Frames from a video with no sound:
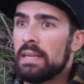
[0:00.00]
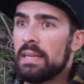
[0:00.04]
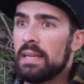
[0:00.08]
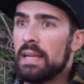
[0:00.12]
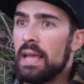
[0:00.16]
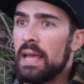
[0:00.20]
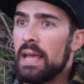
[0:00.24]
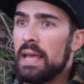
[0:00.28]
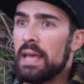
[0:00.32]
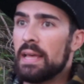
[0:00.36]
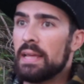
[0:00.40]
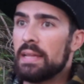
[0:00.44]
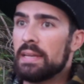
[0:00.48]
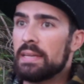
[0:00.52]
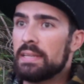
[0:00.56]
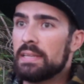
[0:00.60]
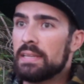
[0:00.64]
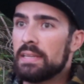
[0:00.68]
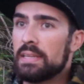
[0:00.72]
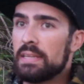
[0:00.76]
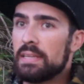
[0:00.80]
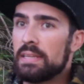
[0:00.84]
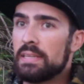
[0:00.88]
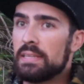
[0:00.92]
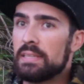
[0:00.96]
And
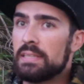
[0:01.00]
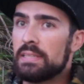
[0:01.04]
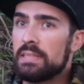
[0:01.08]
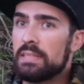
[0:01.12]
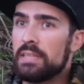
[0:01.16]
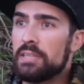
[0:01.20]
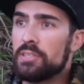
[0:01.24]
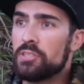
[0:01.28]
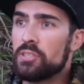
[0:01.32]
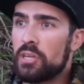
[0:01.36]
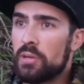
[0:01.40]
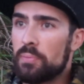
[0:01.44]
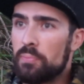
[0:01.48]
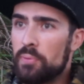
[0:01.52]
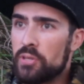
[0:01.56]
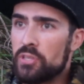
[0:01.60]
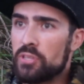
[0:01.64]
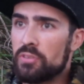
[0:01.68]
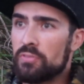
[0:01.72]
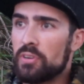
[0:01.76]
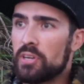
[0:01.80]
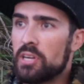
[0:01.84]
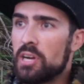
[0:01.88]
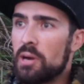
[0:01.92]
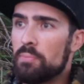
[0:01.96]
he took a
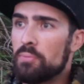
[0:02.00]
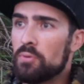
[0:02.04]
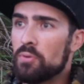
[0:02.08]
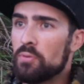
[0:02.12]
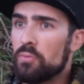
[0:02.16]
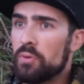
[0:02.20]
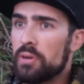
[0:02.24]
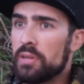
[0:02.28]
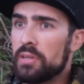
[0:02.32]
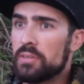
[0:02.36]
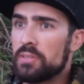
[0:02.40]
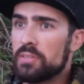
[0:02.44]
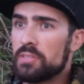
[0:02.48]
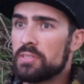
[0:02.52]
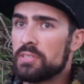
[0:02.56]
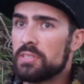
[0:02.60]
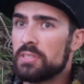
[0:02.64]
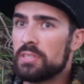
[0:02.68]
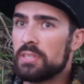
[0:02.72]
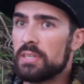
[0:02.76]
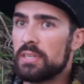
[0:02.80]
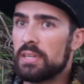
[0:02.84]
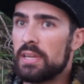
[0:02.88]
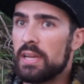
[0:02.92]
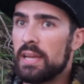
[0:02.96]
picture of a couple
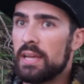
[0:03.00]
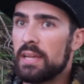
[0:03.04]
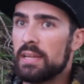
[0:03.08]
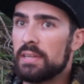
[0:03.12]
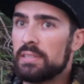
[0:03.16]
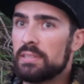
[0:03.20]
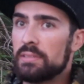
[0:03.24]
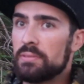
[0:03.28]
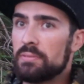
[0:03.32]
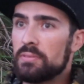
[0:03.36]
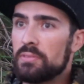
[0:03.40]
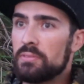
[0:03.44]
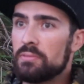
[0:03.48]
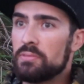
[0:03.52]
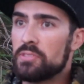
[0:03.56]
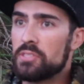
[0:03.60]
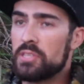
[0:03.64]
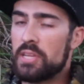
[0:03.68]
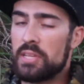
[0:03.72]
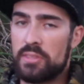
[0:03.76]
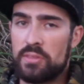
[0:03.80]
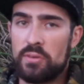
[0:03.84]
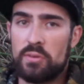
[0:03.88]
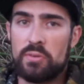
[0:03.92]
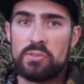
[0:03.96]
reels and
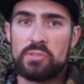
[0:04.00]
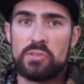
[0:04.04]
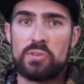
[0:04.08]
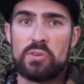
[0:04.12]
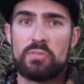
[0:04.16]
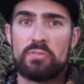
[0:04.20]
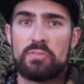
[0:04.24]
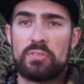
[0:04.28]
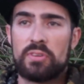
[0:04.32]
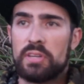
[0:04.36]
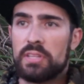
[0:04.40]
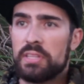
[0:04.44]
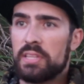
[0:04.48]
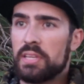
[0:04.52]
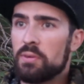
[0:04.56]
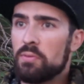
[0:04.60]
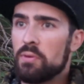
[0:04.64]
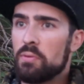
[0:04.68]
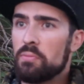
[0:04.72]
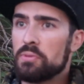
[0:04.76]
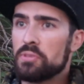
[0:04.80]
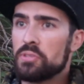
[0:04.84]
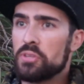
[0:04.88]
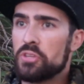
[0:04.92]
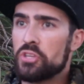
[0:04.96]
sent those over. I think
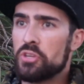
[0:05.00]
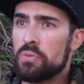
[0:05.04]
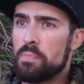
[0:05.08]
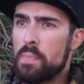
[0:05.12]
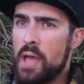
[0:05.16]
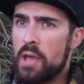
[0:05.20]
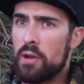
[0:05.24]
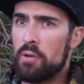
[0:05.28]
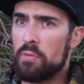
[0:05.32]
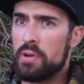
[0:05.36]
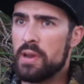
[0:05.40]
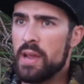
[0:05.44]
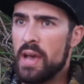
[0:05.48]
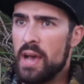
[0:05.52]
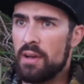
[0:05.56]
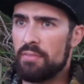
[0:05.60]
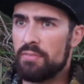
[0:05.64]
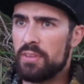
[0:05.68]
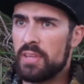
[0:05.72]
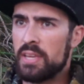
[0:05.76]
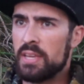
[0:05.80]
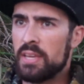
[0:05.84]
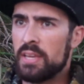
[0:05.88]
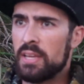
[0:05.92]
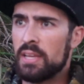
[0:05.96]
one was a Shimano
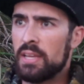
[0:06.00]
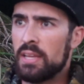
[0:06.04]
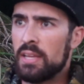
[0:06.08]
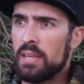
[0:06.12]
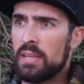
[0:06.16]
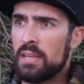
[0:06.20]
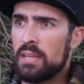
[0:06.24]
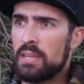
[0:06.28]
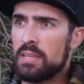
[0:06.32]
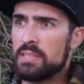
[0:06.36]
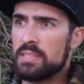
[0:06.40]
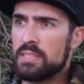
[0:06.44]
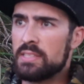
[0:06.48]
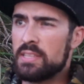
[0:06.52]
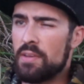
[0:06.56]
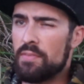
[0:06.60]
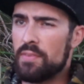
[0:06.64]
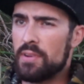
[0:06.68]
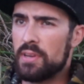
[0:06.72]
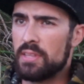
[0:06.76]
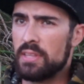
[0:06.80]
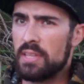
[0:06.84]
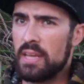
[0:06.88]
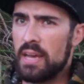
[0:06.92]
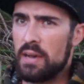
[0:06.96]
Nabi
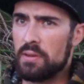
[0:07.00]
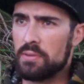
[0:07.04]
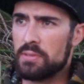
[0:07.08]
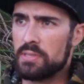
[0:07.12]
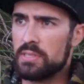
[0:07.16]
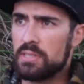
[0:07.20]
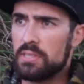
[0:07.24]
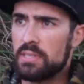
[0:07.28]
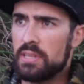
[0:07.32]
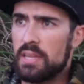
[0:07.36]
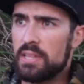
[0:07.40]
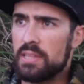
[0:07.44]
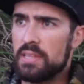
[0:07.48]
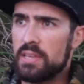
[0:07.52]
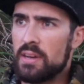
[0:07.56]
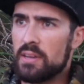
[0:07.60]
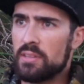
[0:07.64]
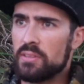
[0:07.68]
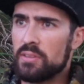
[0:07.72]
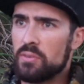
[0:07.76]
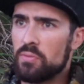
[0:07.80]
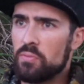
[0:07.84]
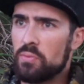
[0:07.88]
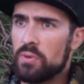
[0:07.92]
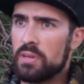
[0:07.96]
7000, and the
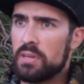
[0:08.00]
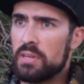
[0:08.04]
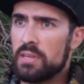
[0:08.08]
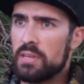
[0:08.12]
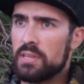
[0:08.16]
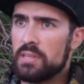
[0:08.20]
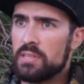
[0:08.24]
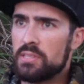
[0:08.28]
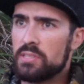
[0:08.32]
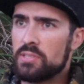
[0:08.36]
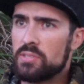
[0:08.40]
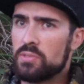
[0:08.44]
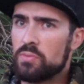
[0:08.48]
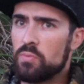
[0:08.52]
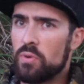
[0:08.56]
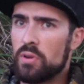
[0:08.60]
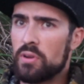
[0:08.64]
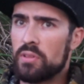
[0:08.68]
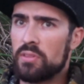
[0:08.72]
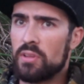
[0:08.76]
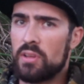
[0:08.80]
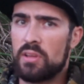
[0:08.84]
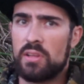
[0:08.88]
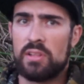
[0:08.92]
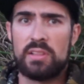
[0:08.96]
other was one
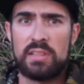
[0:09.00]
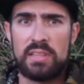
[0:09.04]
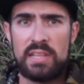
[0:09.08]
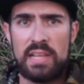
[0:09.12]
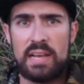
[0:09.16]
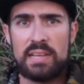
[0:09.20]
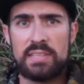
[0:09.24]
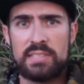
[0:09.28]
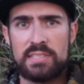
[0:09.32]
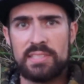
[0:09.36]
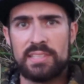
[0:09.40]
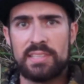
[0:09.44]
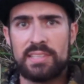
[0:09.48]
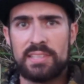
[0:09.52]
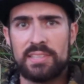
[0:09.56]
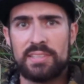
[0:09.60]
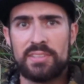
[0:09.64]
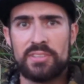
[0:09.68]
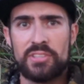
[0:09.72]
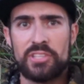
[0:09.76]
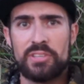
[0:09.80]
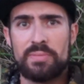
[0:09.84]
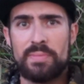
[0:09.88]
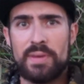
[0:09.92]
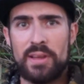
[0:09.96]
of the classic
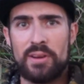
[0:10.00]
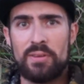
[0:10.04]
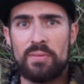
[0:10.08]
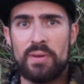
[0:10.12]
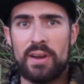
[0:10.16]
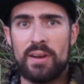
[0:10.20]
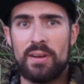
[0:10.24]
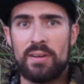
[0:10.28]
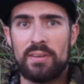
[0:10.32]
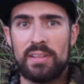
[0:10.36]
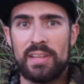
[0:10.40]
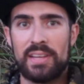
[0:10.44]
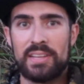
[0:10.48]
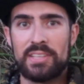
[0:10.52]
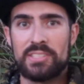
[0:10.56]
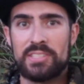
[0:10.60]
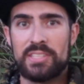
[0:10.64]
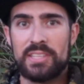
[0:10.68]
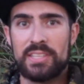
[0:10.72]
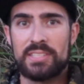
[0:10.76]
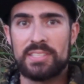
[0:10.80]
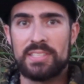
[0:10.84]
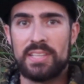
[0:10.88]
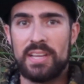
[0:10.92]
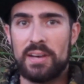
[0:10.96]
Shimano Aerolex
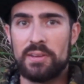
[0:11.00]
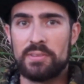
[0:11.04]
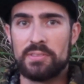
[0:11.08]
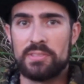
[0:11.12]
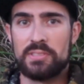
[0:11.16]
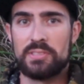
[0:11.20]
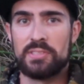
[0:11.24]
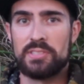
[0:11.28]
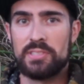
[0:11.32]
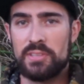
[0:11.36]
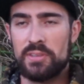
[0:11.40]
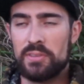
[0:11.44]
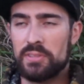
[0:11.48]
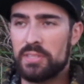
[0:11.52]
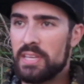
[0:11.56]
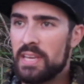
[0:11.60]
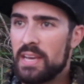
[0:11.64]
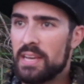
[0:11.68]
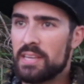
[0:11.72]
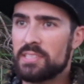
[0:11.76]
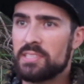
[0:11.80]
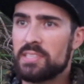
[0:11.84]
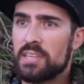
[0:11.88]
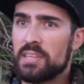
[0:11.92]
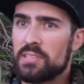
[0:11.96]
6000s, the
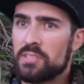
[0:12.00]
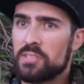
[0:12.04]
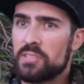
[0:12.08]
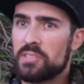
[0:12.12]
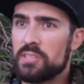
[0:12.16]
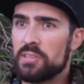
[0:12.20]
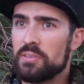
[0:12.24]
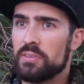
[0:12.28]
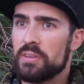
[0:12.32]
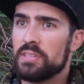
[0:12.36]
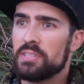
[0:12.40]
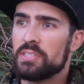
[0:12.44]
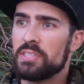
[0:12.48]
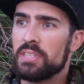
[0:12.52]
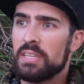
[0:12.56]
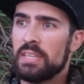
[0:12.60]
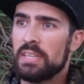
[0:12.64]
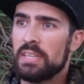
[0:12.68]
XS series.